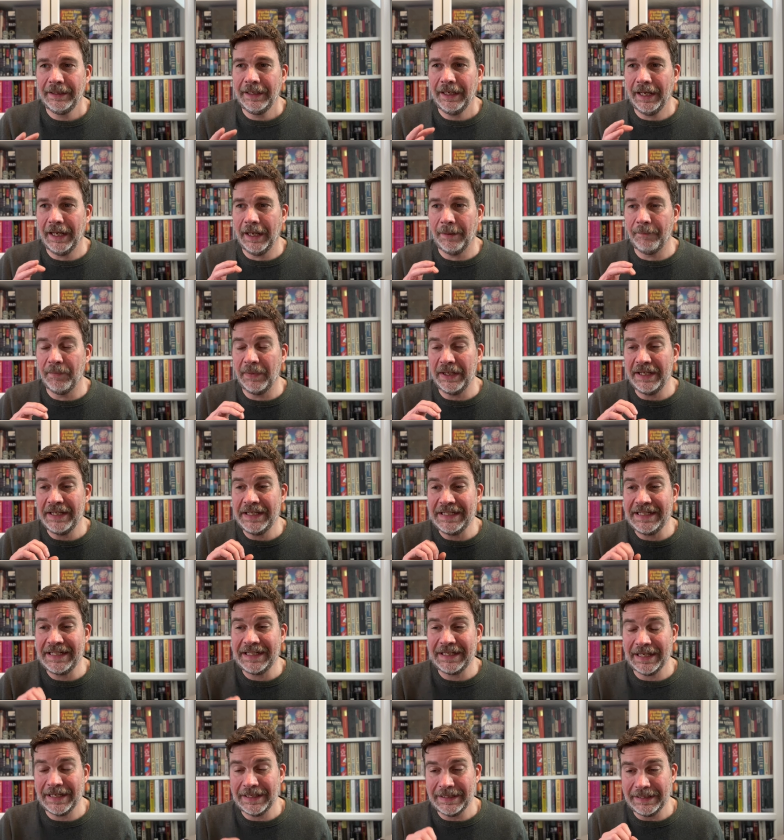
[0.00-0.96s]

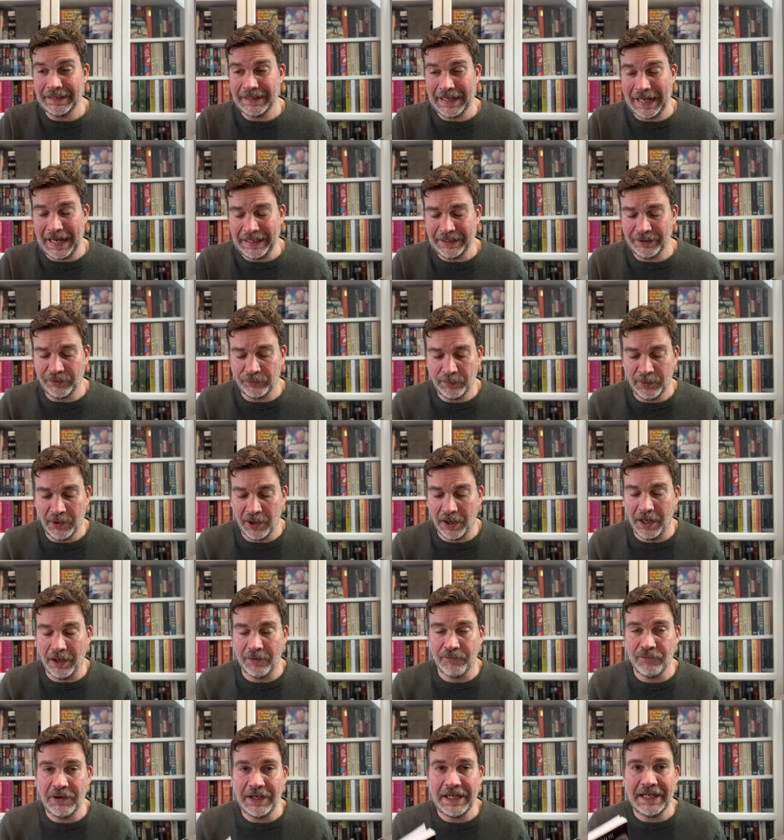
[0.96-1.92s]
Alex
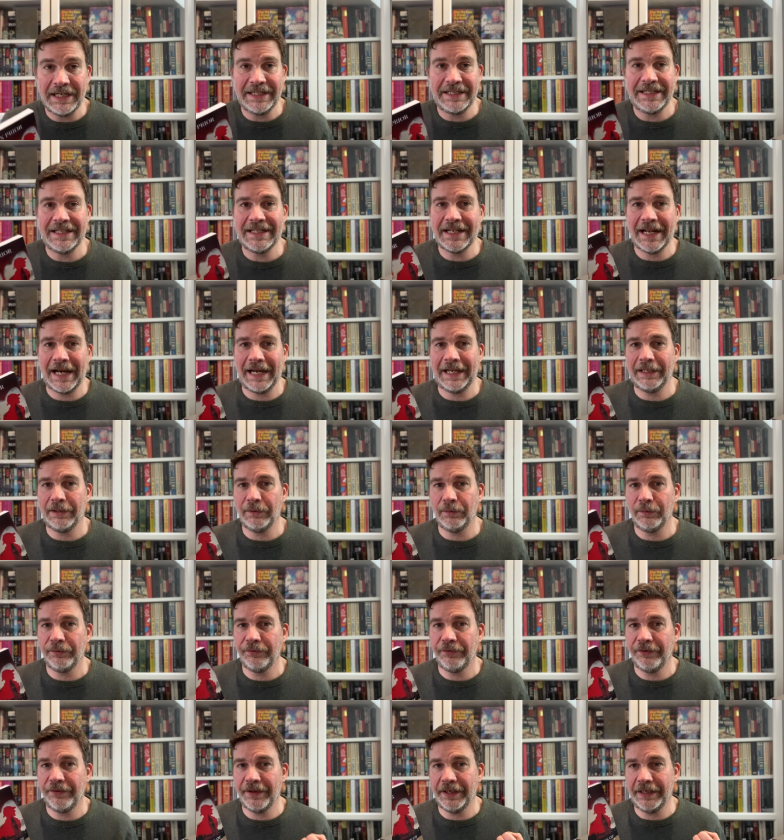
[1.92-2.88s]
Pryor really
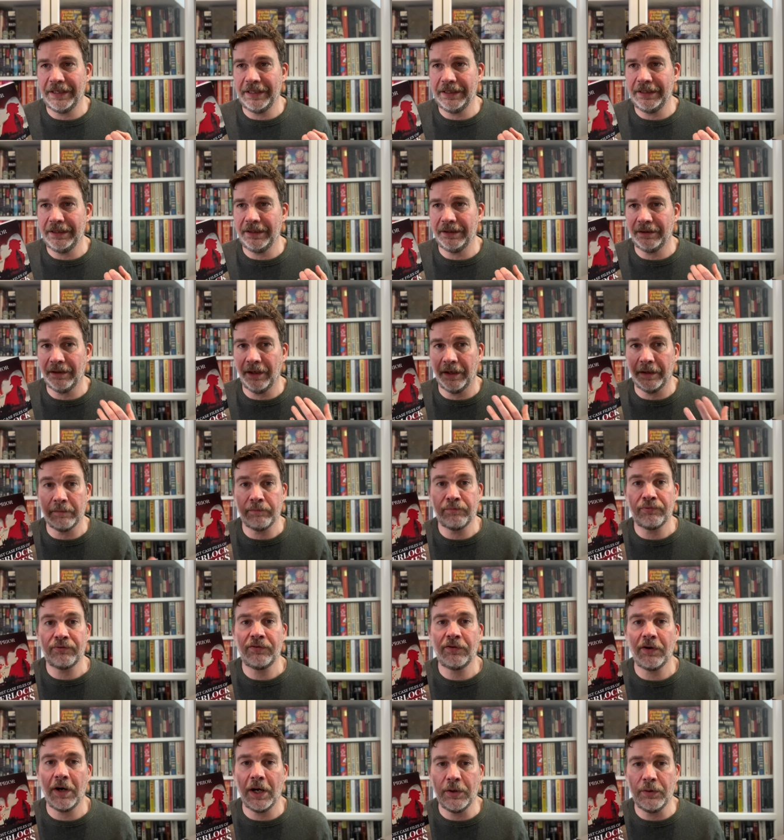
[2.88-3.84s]
nails the kind of
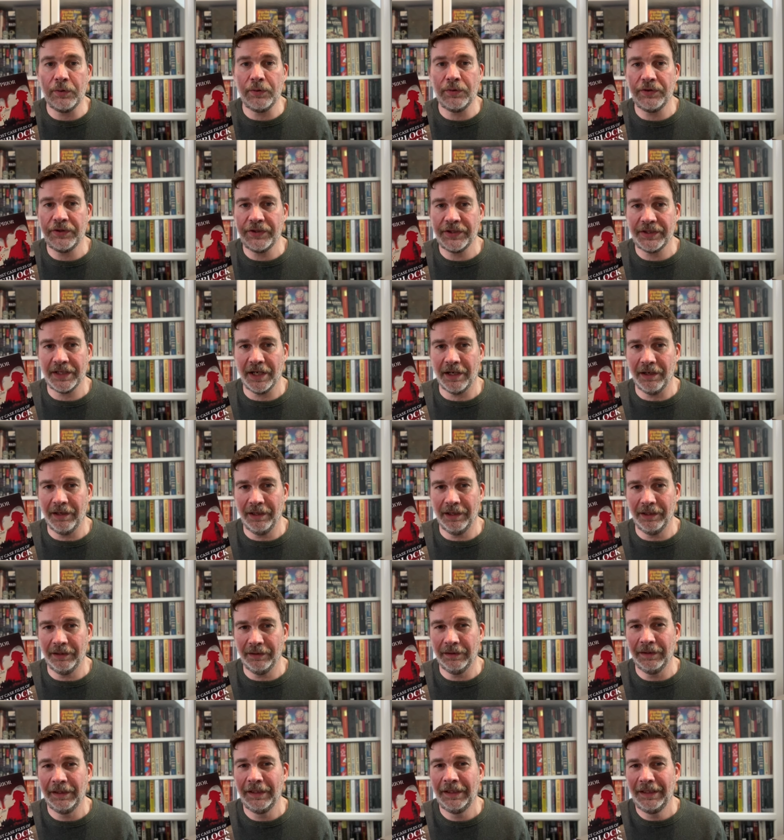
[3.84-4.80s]
prose
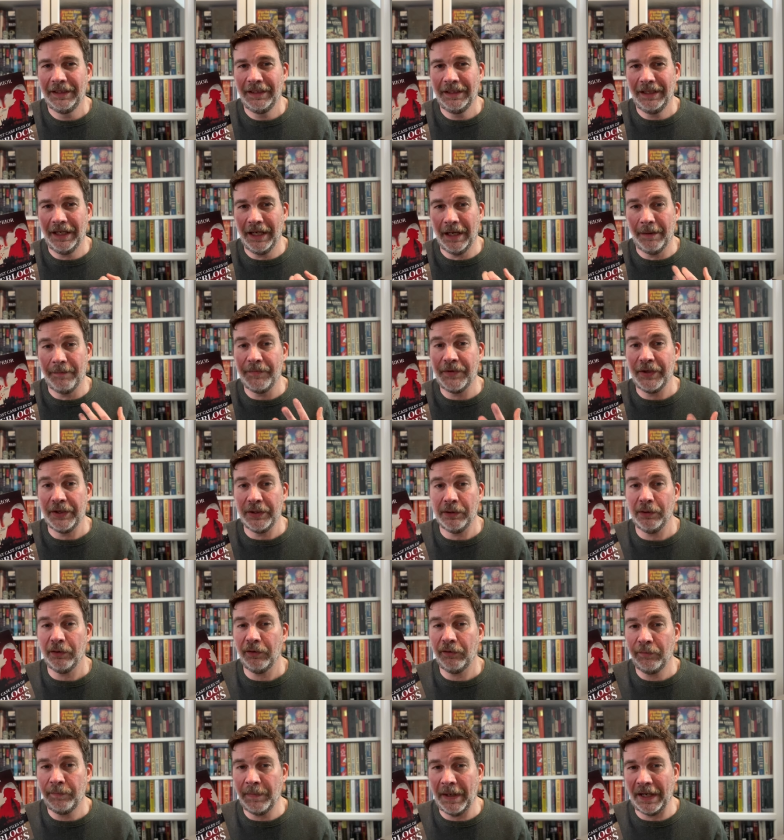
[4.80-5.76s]
style that you
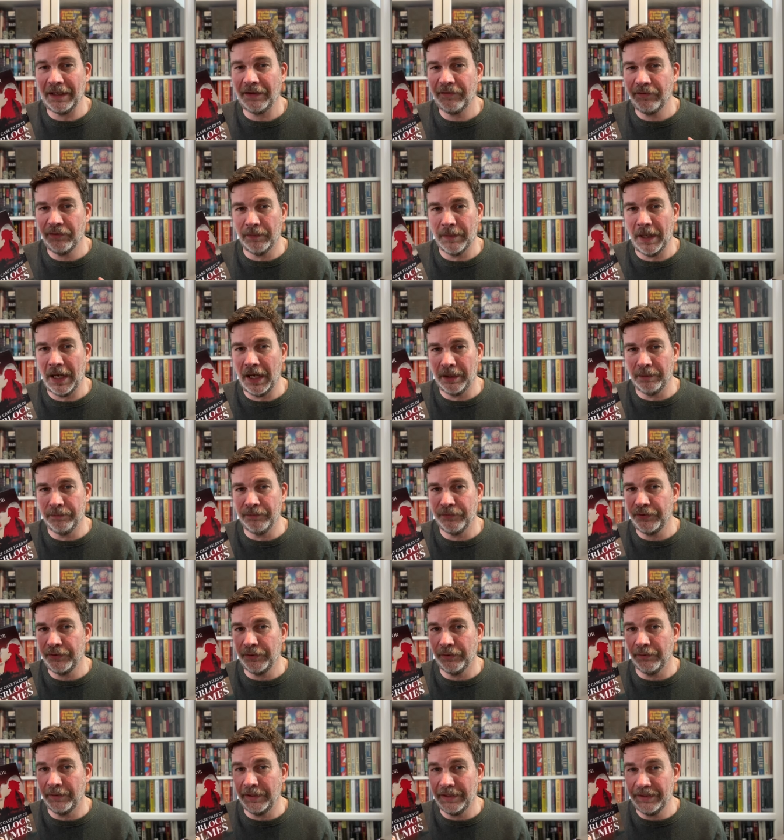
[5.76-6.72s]
expect from a home
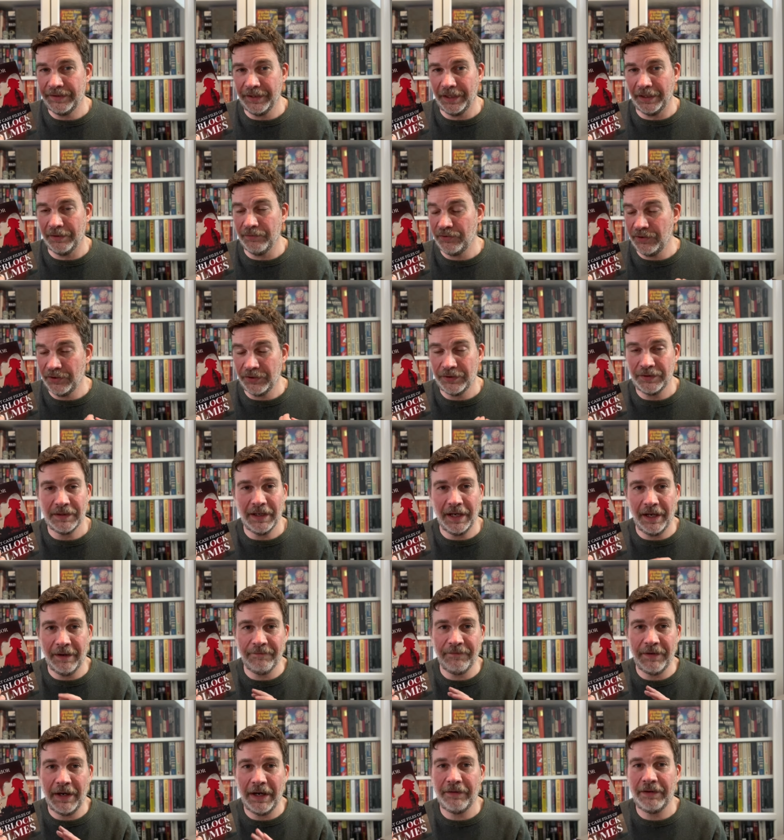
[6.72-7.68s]
story. So just
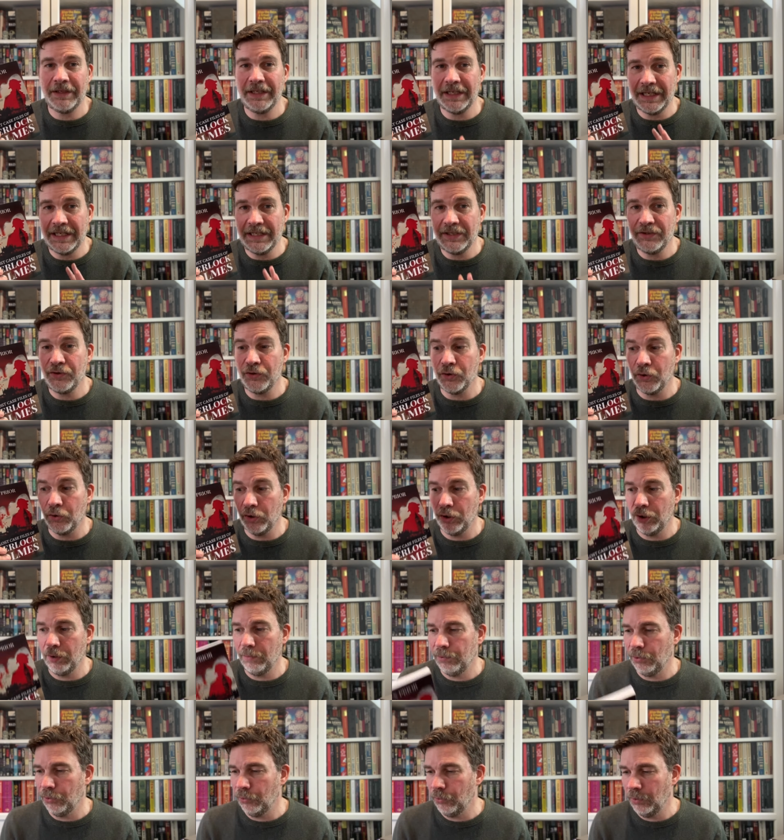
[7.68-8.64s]
a very
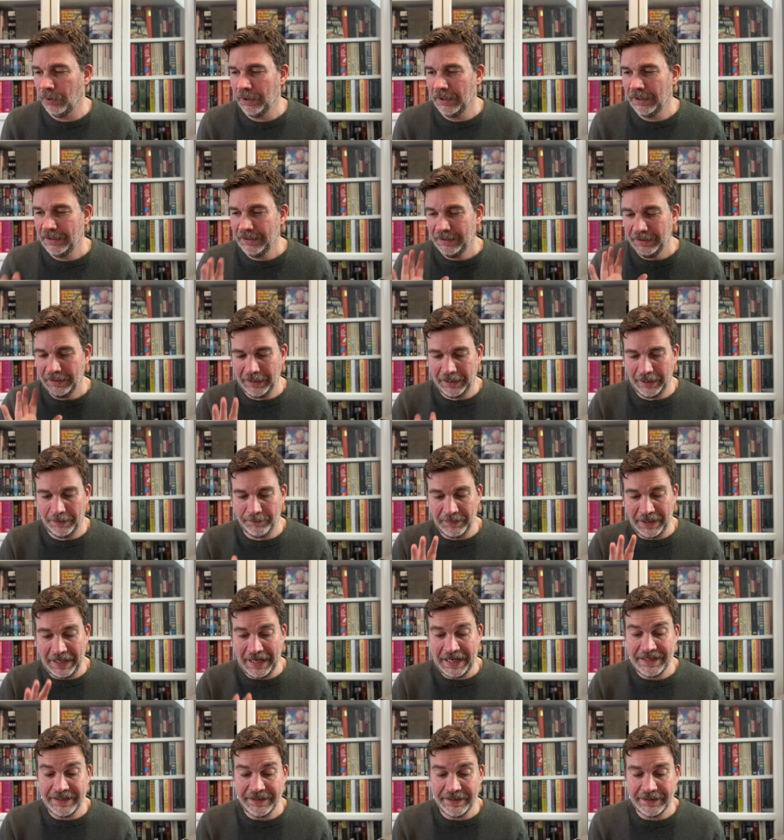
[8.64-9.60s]
enjoyable,
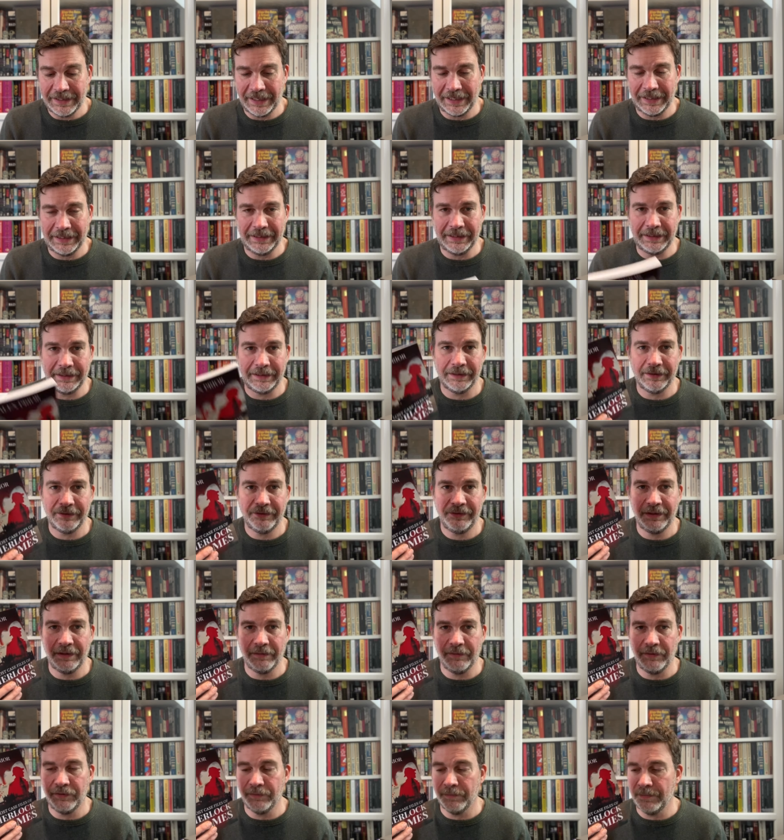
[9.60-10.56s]
entertaining
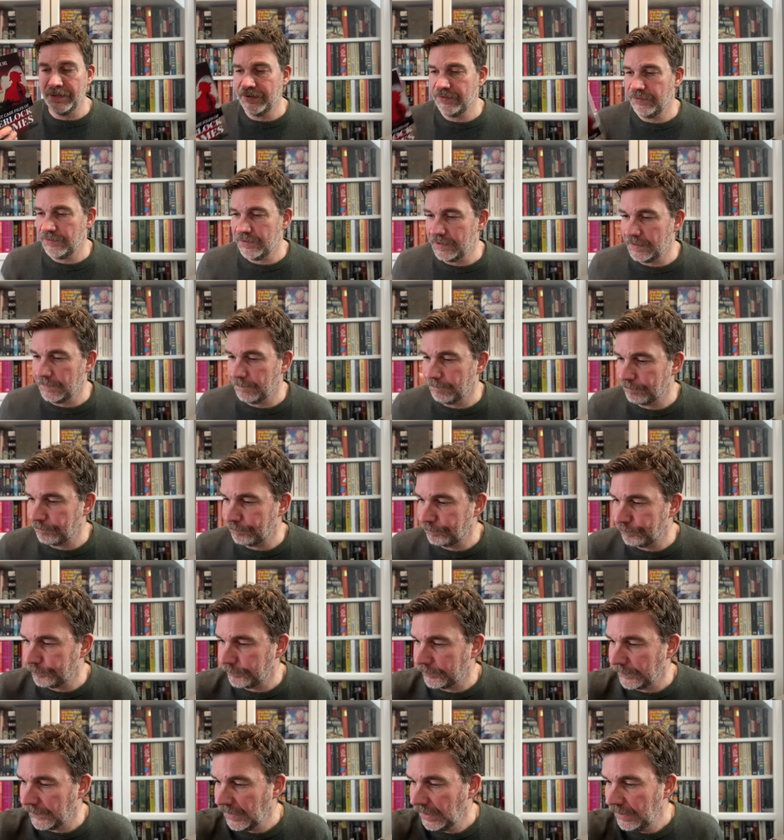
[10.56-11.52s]
series of mysteries.
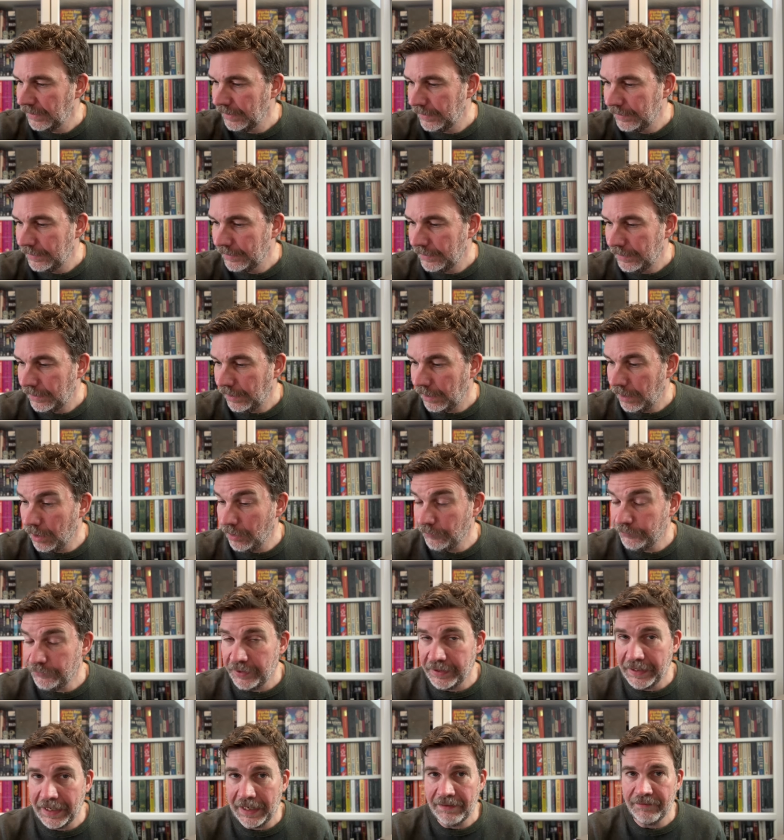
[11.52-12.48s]

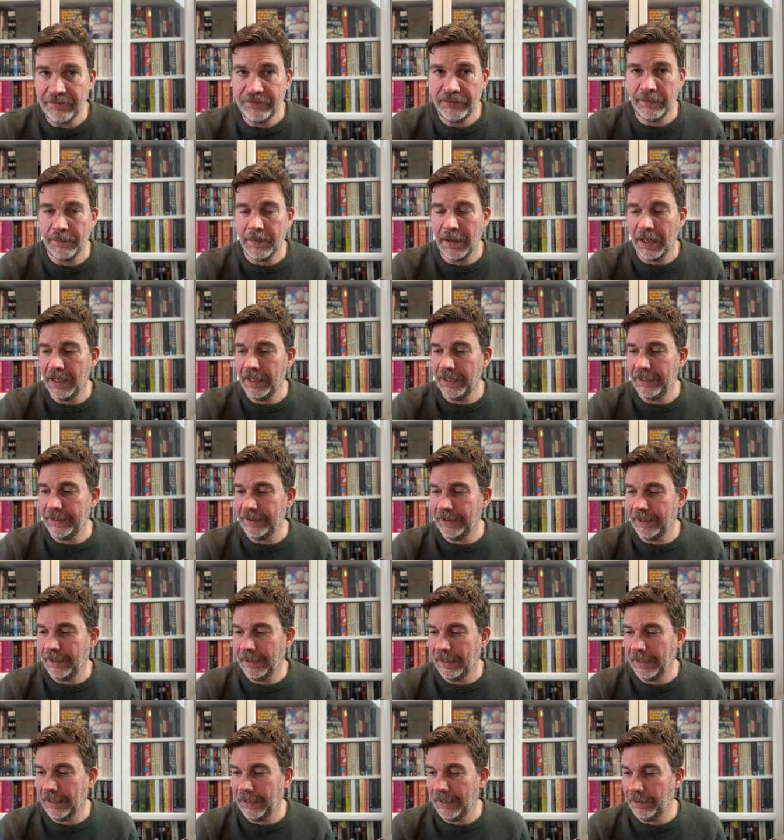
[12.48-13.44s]
After that, for my
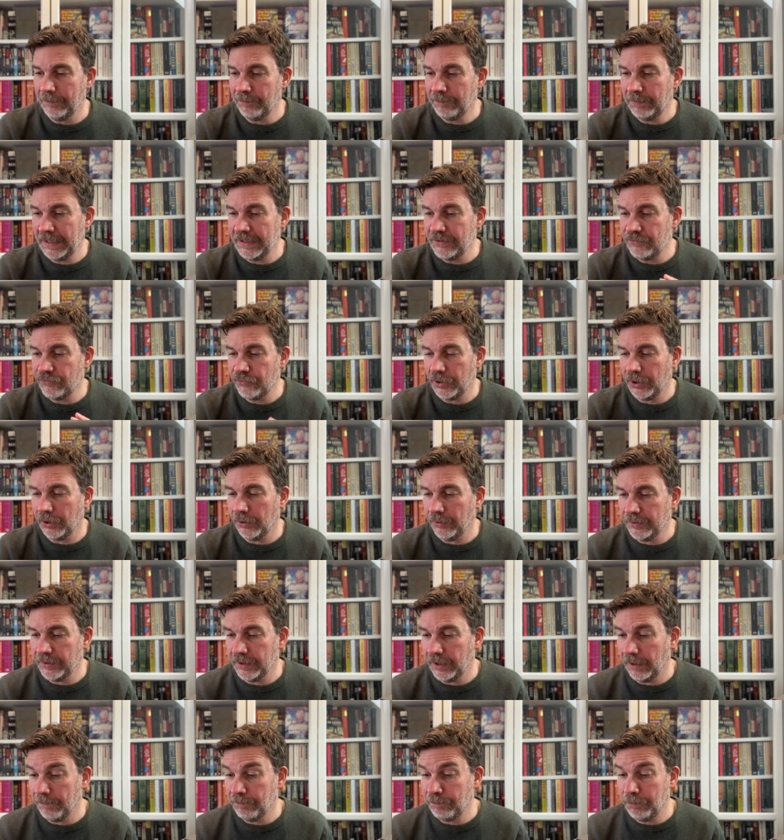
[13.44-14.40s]

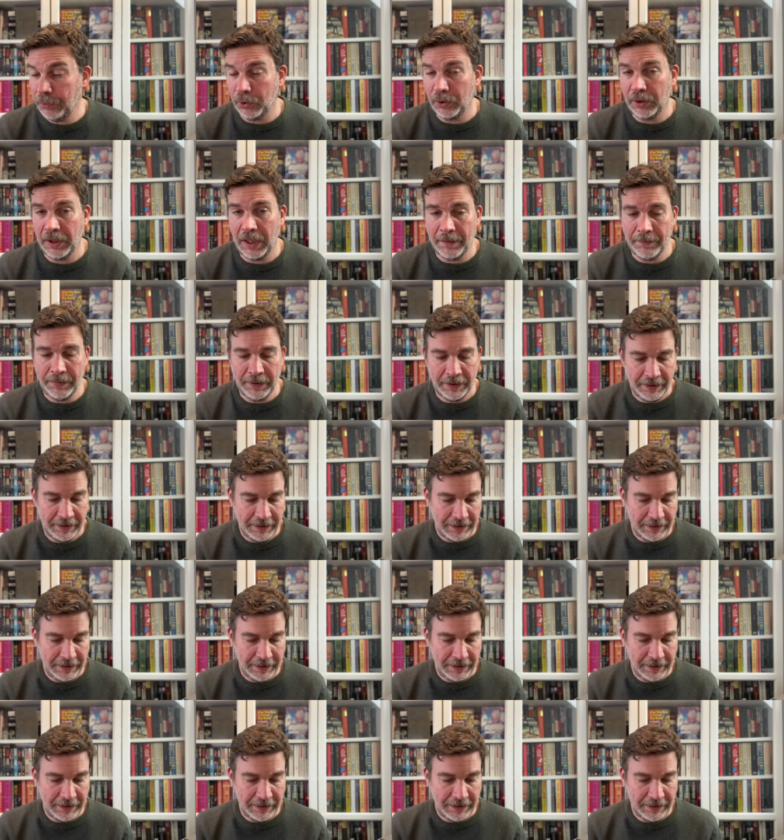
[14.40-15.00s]
Patreon book club,